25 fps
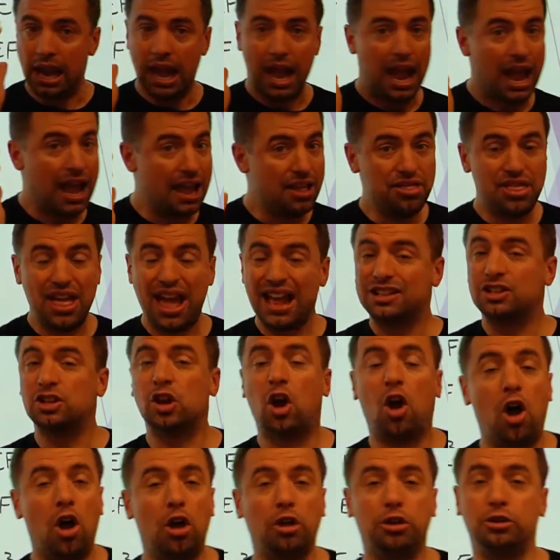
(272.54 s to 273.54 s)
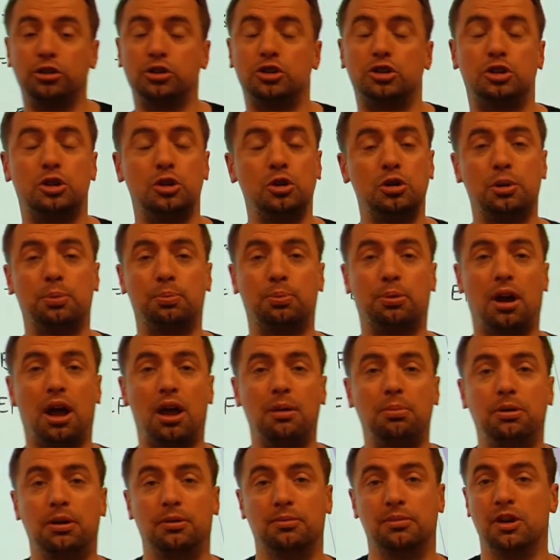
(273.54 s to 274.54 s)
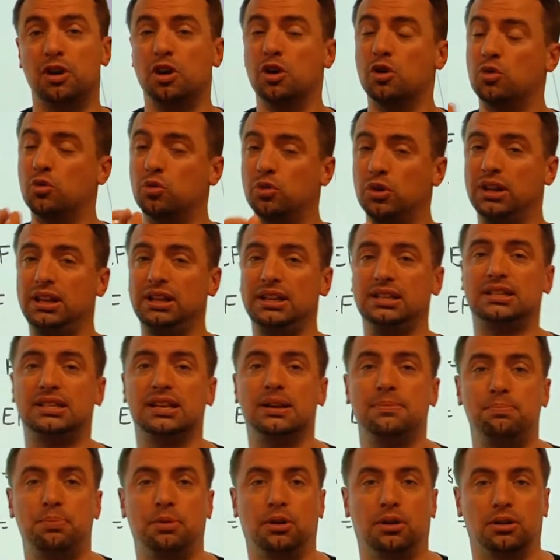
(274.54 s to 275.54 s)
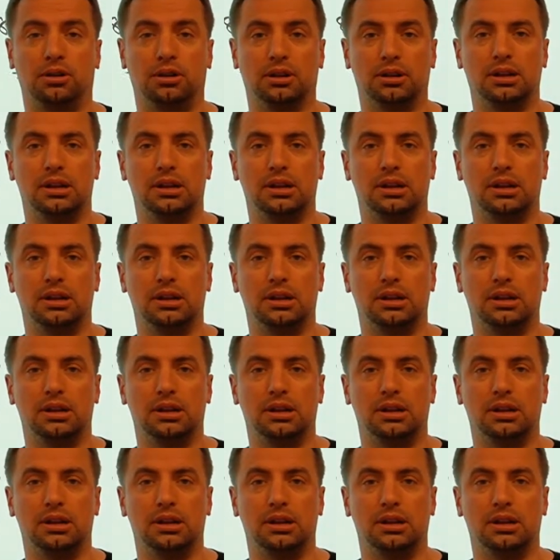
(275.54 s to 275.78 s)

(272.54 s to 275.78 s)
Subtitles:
And that's all there's to the problem. Really simple.